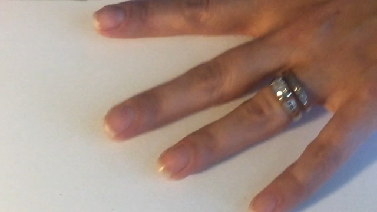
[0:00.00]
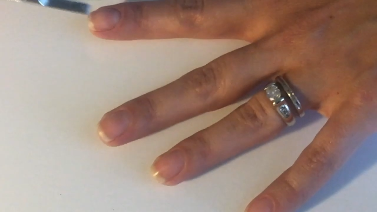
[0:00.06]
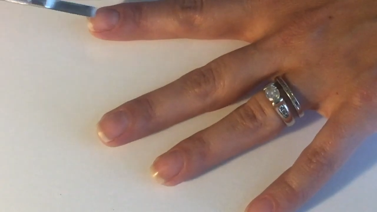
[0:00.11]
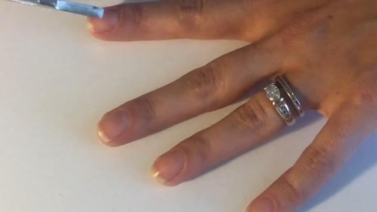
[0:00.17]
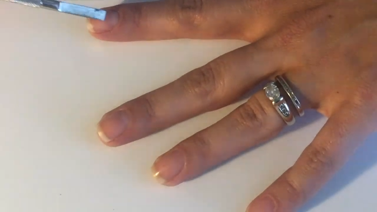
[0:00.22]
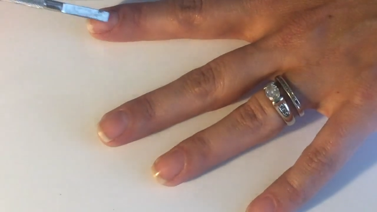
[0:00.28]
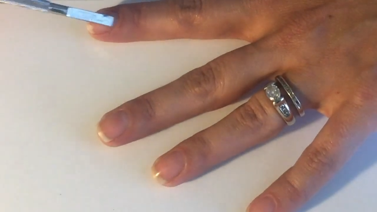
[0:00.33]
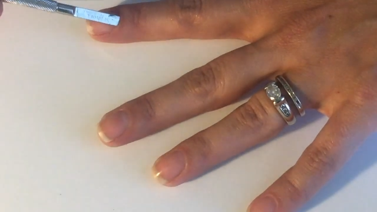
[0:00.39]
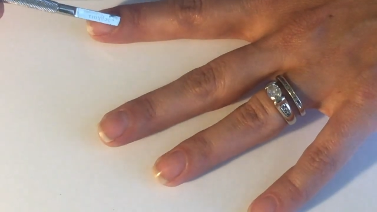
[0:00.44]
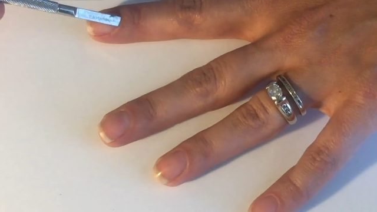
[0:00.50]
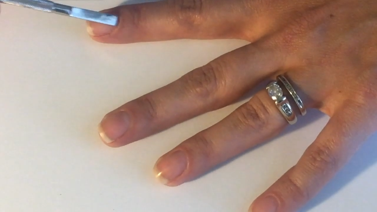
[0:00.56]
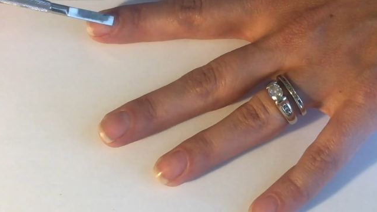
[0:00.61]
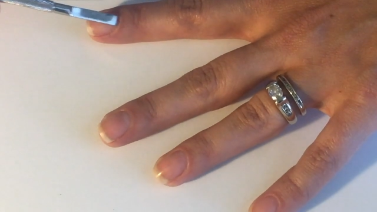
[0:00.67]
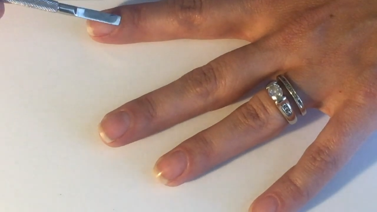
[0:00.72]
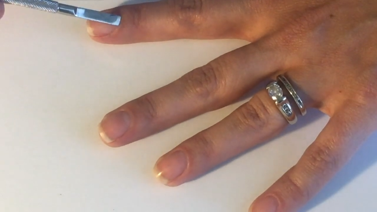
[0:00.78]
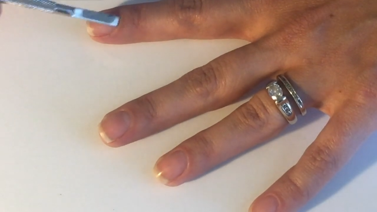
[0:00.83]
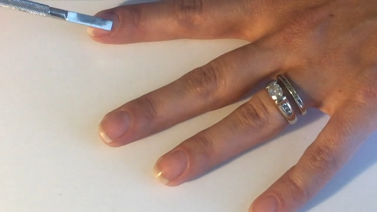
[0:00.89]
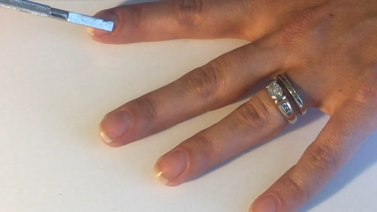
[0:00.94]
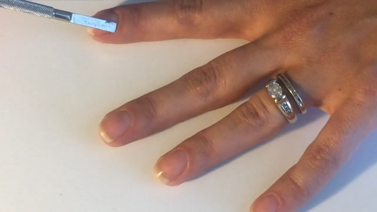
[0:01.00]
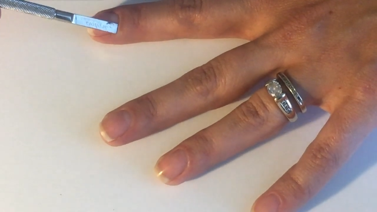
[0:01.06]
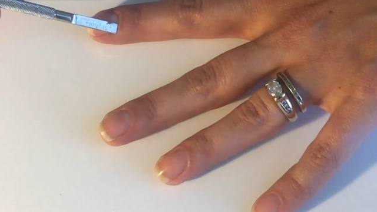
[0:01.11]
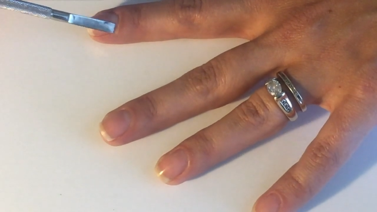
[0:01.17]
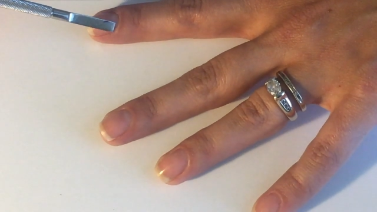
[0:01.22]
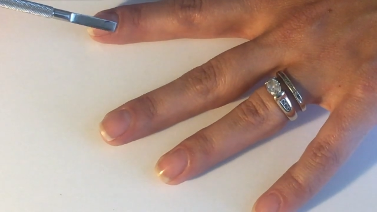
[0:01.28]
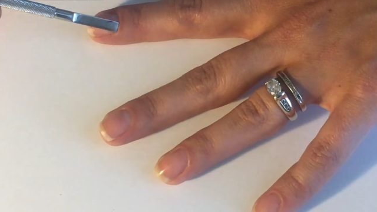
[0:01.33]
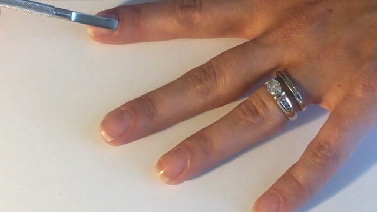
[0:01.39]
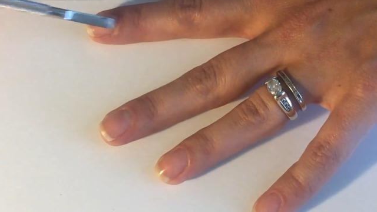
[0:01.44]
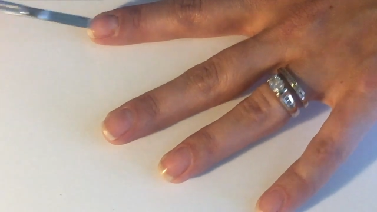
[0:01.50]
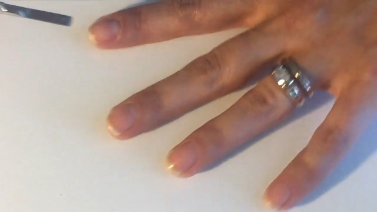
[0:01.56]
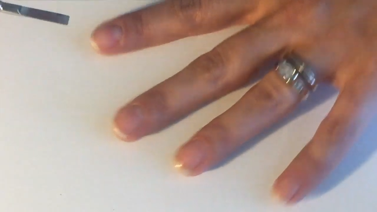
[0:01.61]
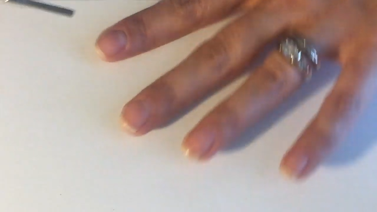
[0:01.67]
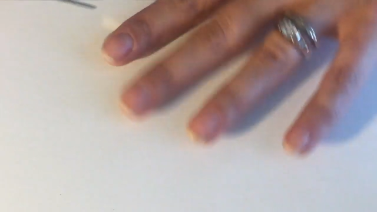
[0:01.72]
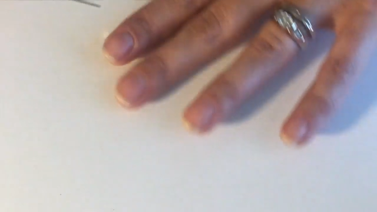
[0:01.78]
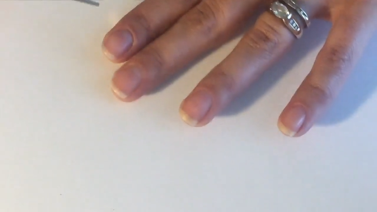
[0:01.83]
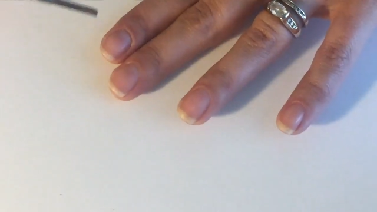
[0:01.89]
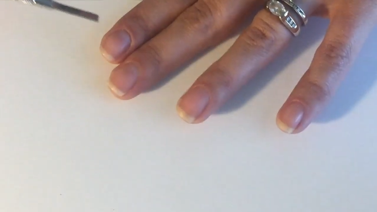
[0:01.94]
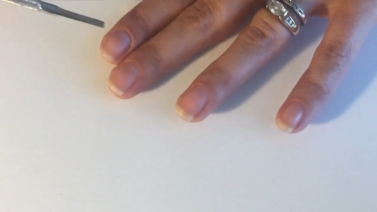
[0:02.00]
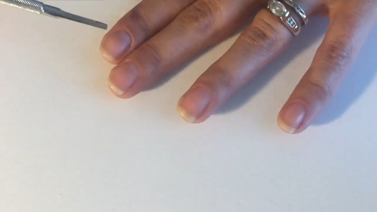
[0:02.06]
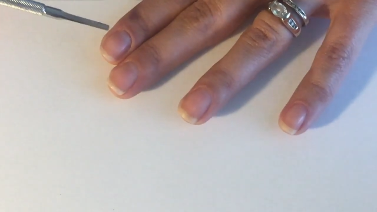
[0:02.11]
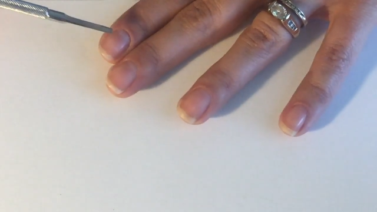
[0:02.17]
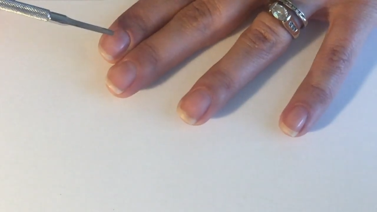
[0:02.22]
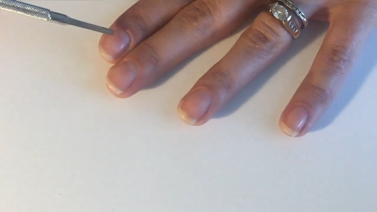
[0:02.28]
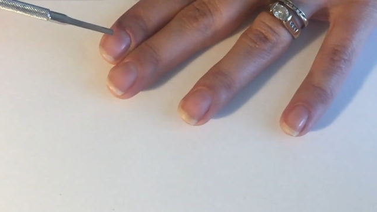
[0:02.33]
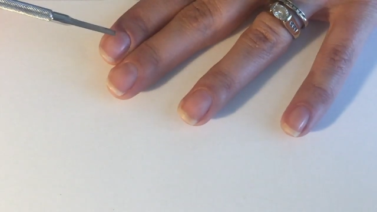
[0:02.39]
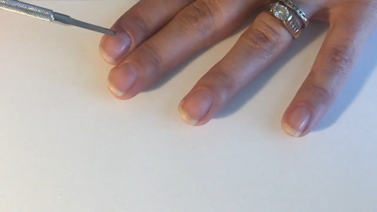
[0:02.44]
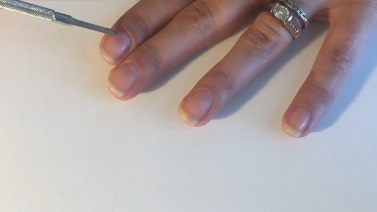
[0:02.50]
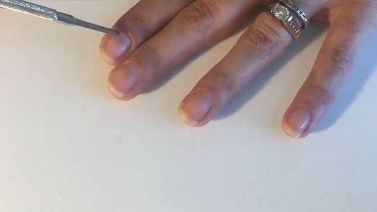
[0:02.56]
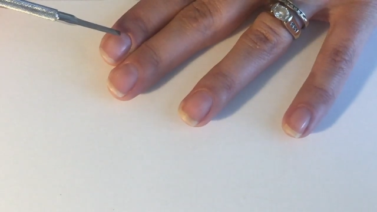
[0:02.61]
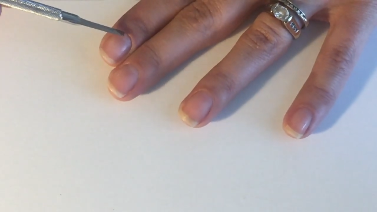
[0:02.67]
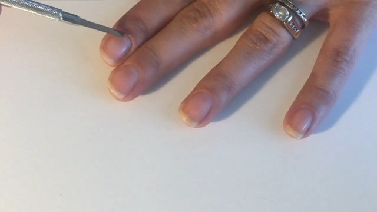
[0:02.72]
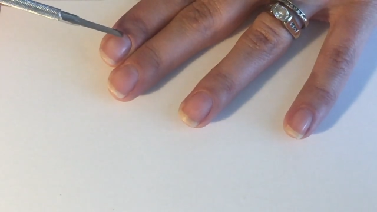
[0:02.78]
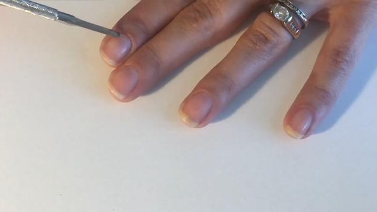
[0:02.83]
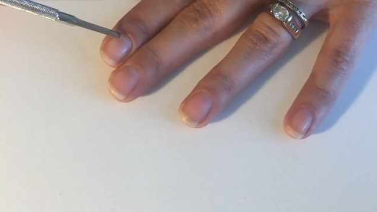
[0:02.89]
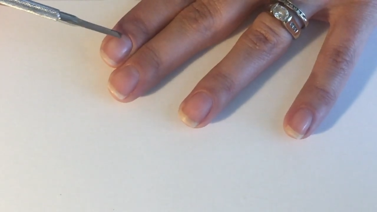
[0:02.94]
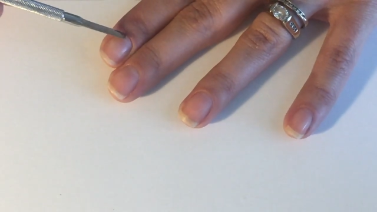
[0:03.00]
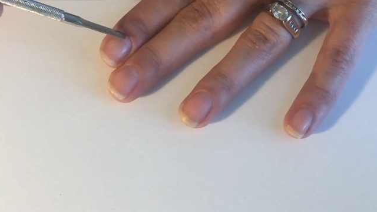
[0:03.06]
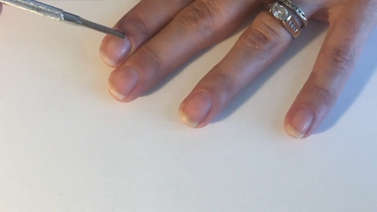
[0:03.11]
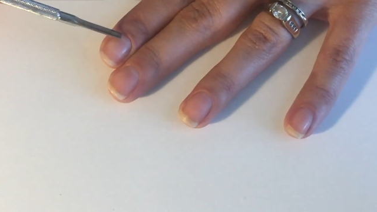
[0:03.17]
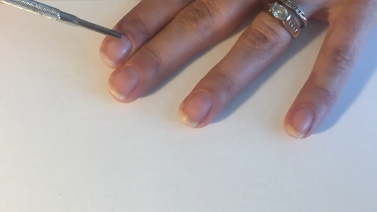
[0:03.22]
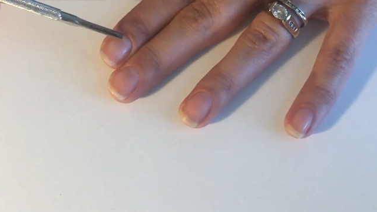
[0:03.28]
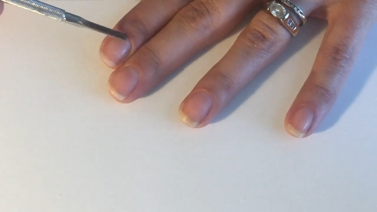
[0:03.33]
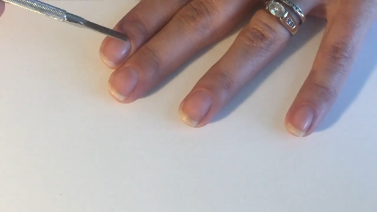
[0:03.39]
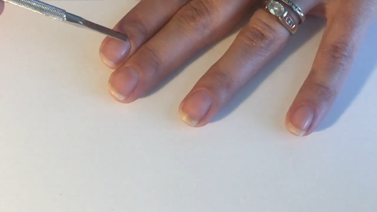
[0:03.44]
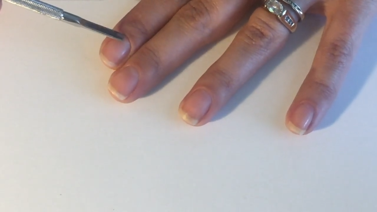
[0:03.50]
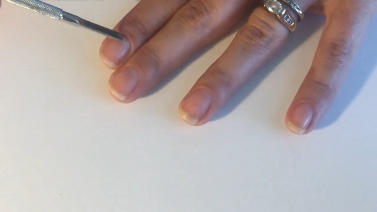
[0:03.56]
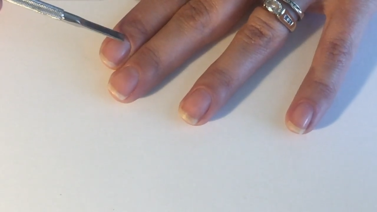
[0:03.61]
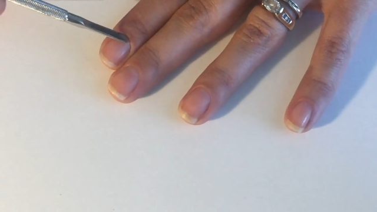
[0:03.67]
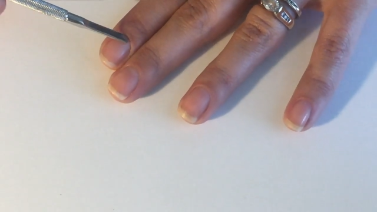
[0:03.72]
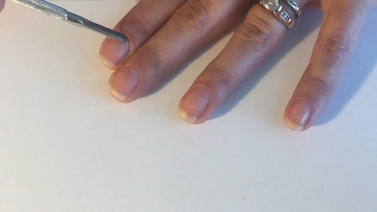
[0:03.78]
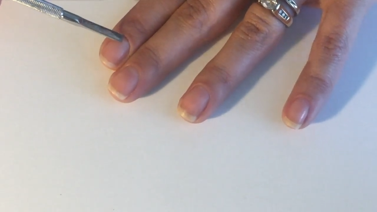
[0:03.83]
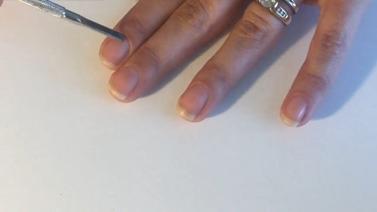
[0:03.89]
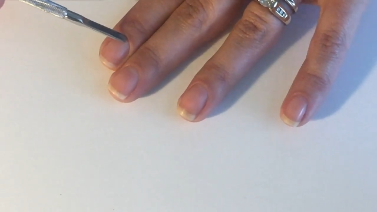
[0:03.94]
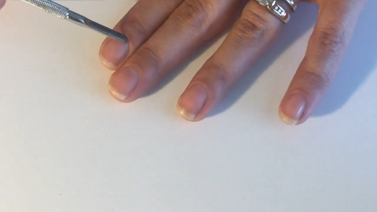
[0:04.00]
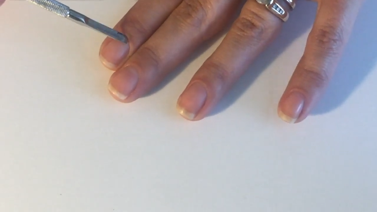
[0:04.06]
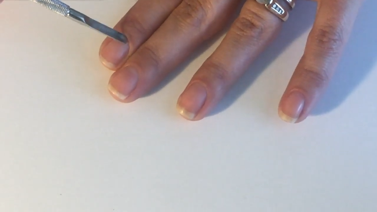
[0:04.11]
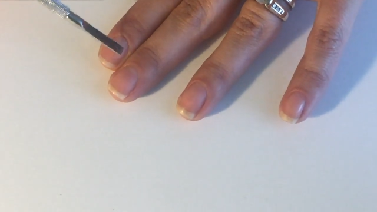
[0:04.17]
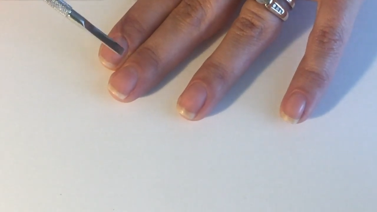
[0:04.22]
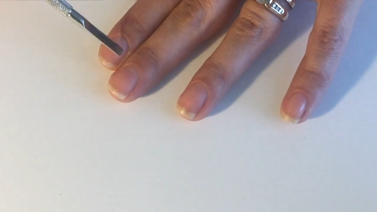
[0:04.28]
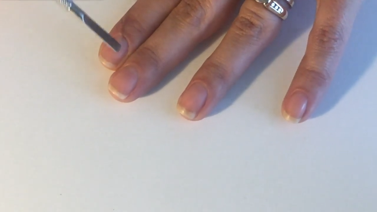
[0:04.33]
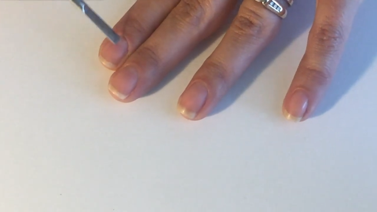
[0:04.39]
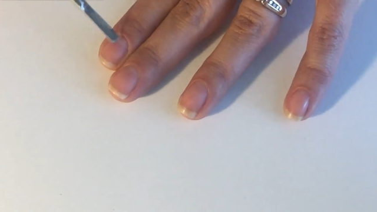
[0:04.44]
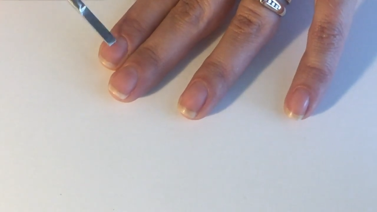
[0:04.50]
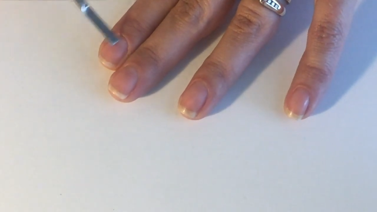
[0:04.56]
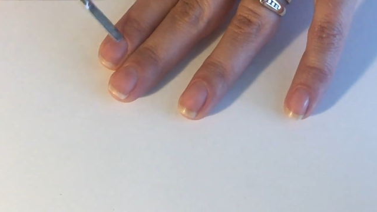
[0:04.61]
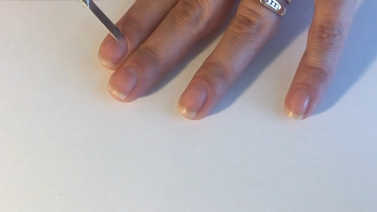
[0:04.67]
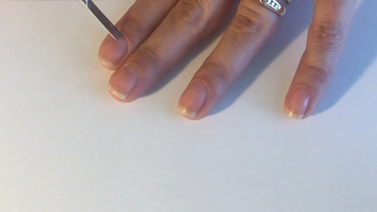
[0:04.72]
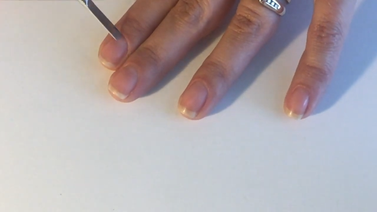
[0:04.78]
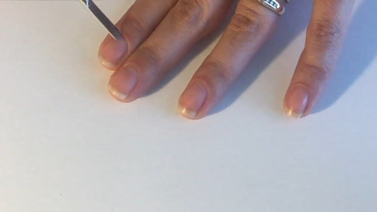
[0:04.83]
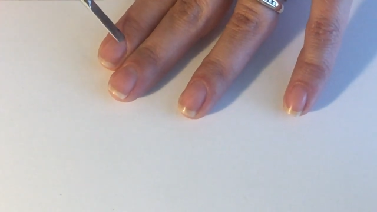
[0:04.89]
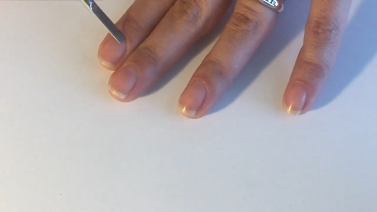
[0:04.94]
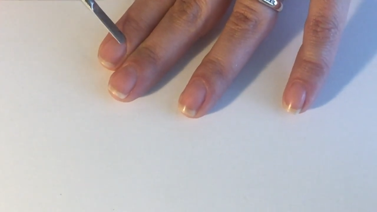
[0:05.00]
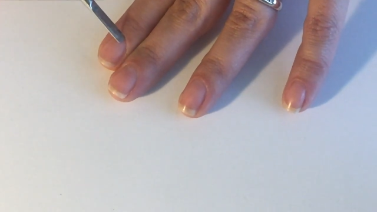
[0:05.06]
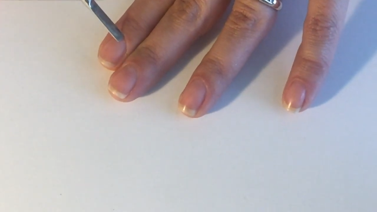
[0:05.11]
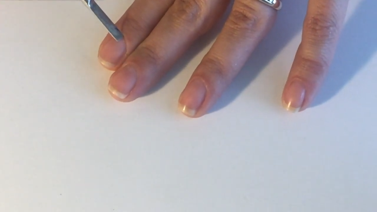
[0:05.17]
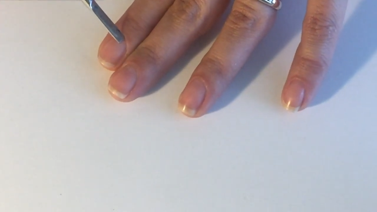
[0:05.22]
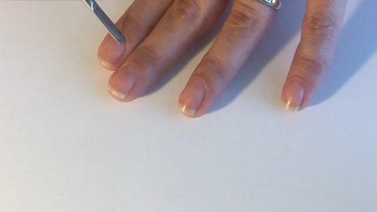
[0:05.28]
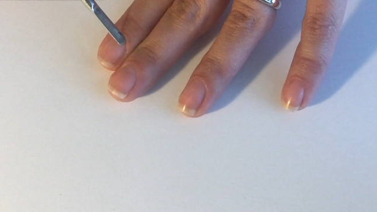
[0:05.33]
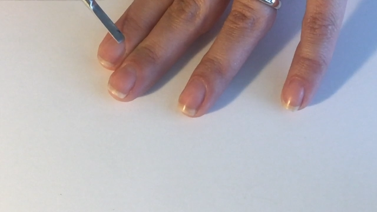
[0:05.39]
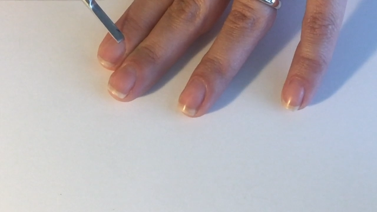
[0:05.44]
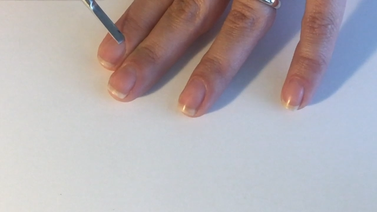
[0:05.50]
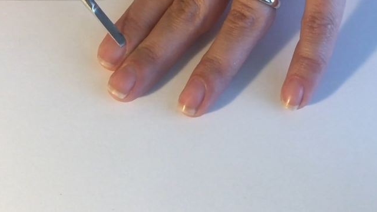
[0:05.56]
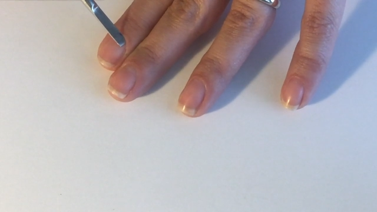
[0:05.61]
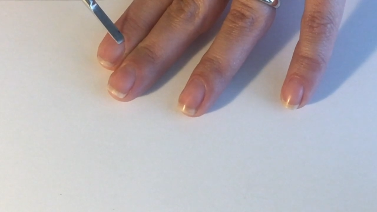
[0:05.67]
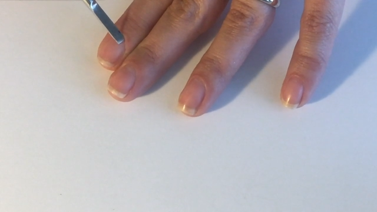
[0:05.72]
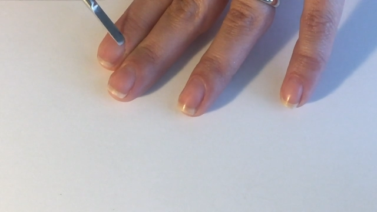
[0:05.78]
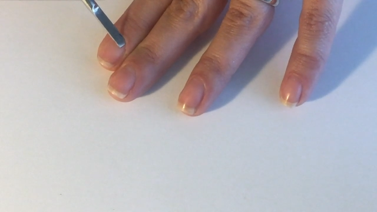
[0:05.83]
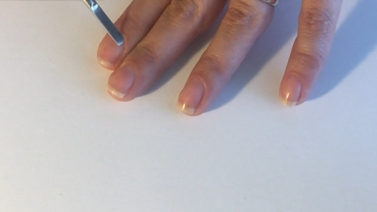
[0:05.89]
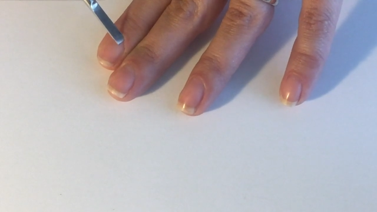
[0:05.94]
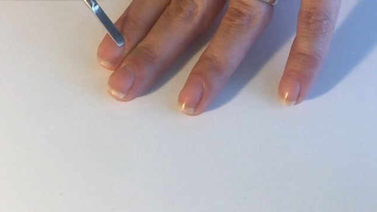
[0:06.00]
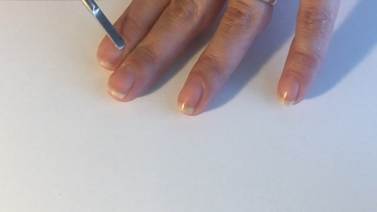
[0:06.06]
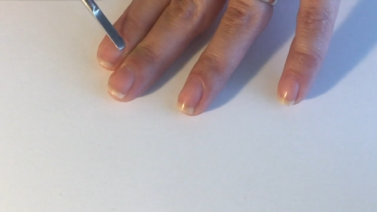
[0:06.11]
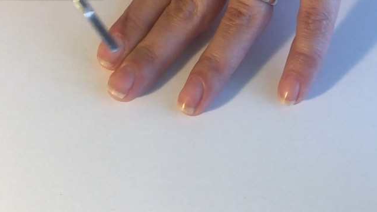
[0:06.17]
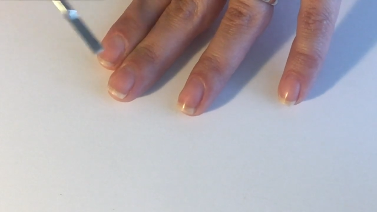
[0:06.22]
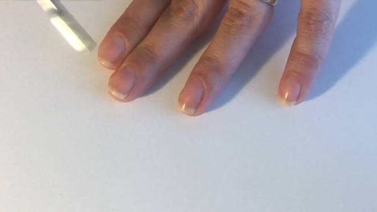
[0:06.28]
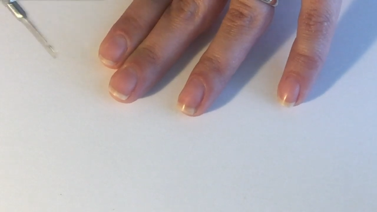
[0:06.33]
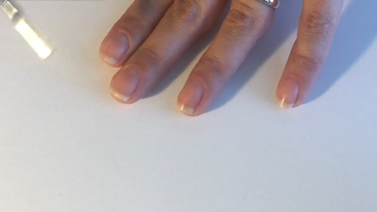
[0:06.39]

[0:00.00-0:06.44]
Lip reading: (no speaker visible)